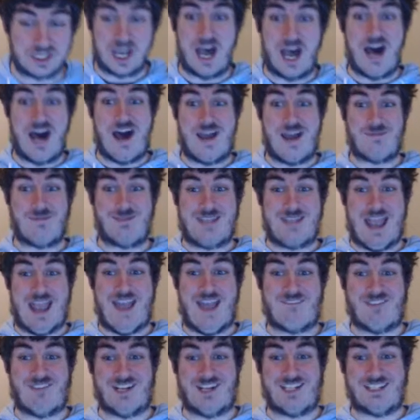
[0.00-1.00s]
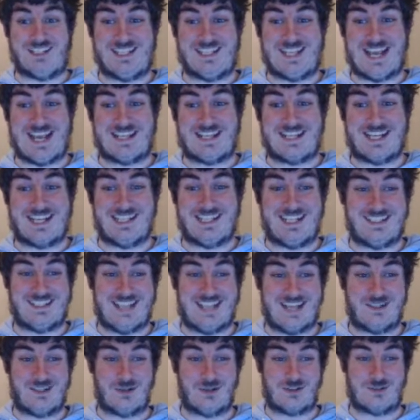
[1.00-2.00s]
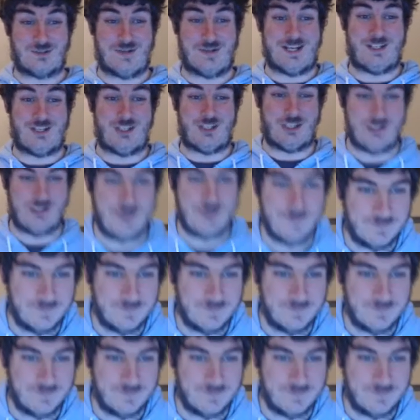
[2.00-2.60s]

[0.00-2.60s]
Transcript: I'm definitely getting a Nintendo Switch.